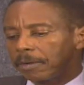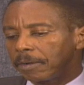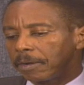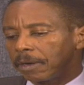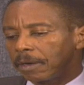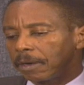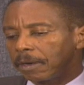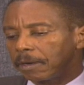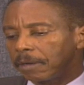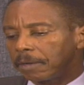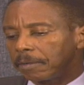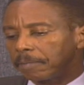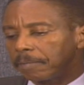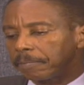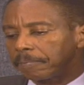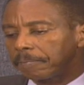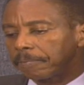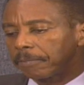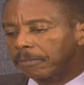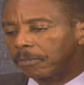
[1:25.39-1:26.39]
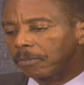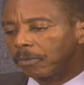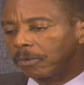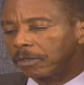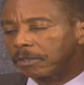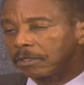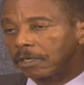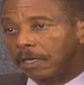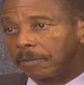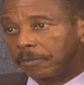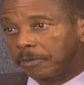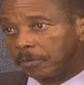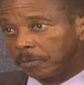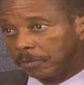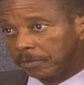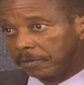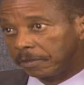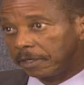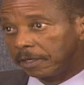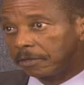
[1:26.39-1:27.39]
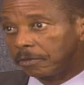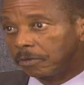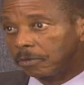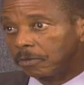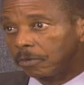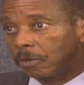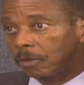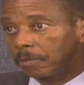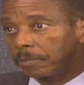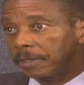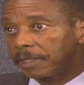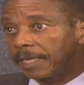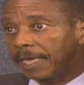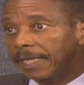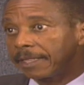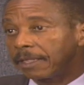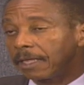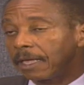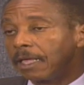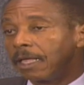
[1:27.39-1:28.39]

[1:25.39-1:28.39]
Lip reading: one time you were saying, you told me that